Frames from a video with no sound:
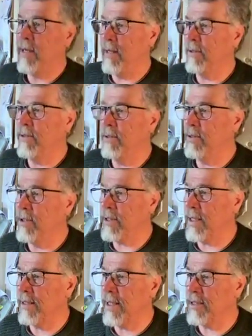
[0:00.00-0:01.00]
but
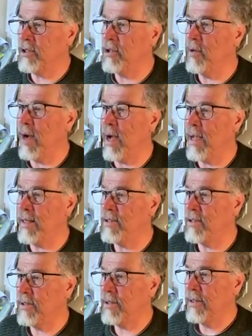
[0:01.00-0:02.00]
looking like two
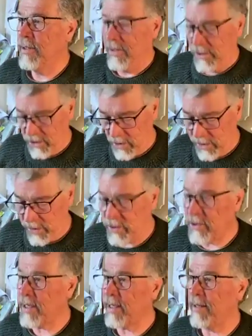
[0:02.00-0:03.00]
eyes. So
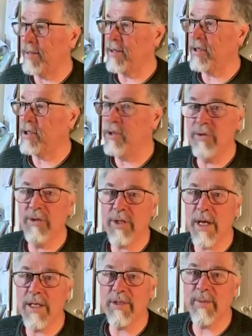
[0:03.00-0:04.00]
it looks like a
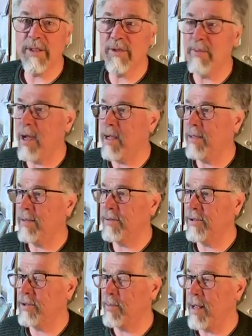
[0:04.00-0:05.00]
huge cosmic
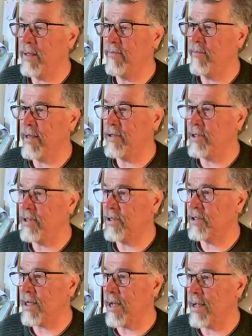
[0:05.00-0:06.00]
smiley face
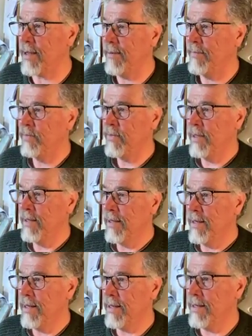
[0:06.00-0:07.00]
in the sky.
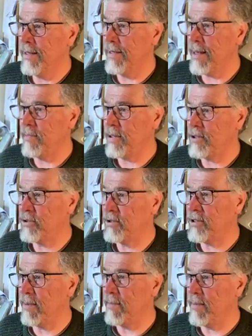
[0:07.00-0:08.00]
That
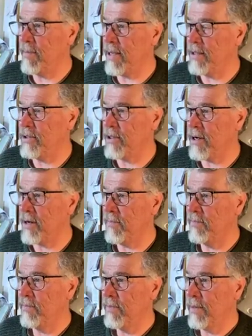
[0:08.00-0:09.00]
picture is on my page
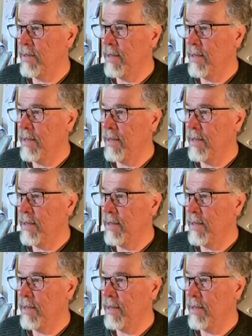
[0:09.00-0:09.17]
there.